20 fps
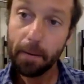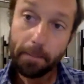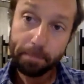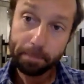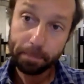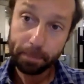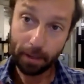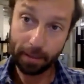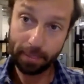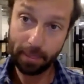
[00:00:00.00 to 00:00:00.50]

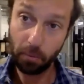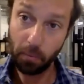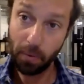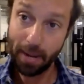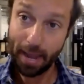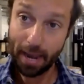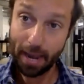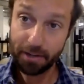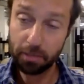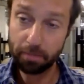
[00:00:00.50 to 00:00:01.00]
And then we
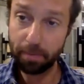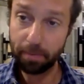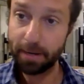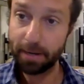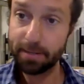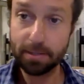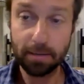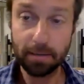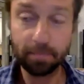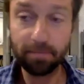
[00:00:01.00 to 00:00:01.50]
actually bring
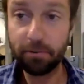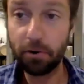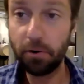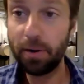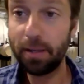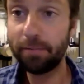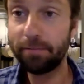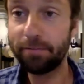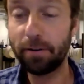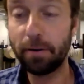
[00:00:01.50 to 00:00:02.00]
some fruit
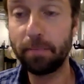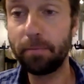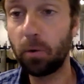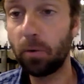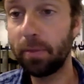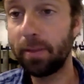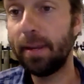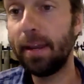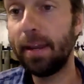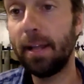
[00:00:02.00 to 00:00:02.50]
in from
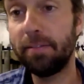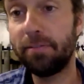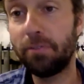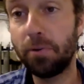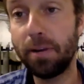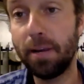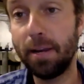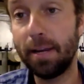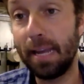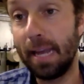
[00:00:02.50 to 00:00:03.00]
Northern
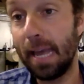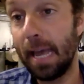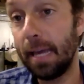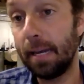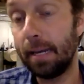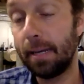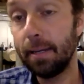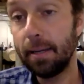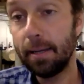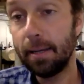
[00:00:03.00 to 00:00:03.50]
California again